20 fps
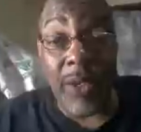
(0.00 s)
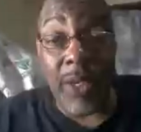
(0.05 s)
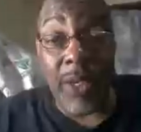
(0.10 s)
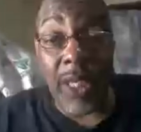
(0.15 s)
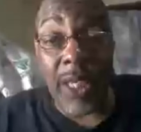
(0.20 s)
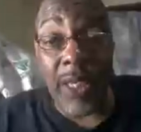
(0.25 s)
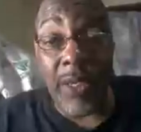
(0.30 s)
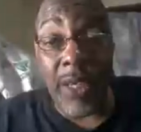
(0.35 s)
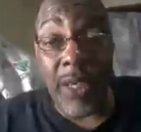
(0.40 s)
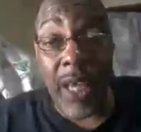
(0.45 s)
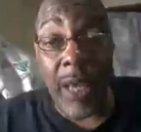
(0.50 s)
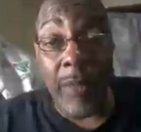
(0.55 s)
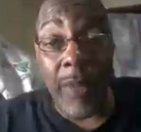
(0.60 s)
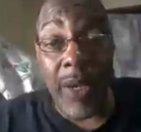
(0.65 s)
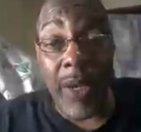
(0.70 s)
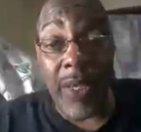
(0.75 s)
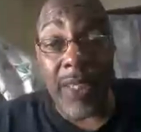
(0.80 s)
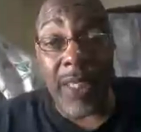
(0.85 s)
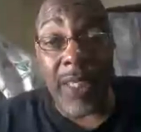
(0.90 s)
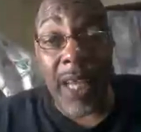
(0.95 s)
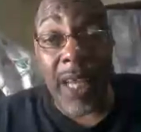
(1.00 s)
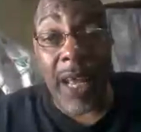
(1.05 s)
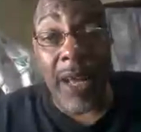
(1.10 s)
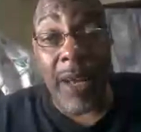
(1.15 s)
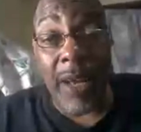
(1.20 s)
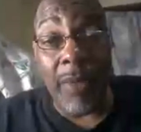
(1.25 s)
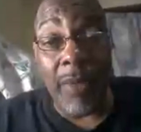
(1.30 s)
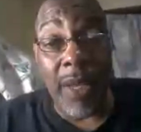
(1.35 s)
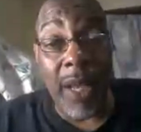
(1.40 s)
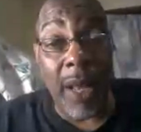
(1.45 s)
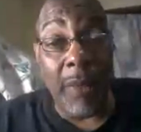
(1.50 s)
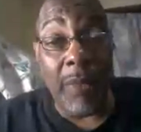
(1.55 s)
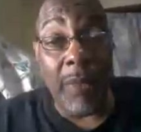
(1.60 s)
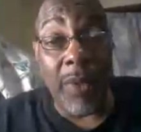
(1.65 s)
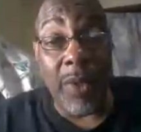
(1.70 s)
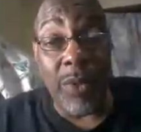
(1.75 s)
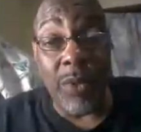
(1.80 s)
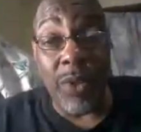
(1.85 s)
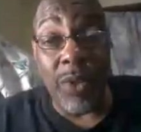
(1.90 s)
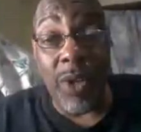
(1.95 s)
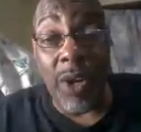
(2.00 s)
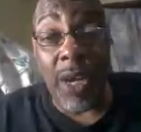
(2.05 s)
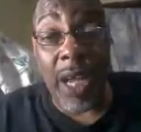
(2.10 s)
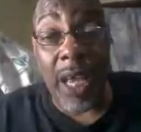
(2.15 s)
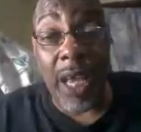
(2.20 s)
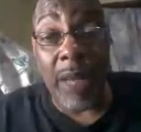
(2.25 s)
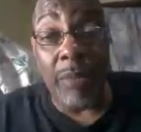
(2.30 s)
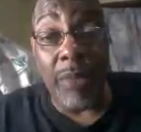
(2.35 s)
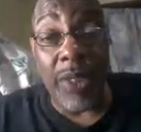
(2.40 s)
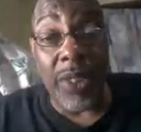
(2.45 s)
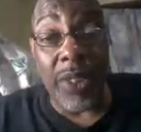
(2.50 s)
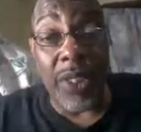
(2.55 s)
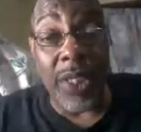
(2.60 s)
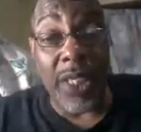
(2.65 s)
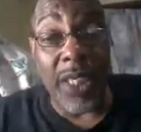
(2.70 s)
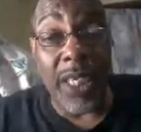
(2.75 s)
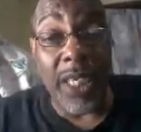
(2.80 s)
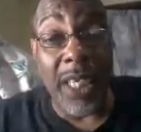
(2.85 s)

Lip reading: and he came out and said, "Ah, man, I've been doing all kind of businesses."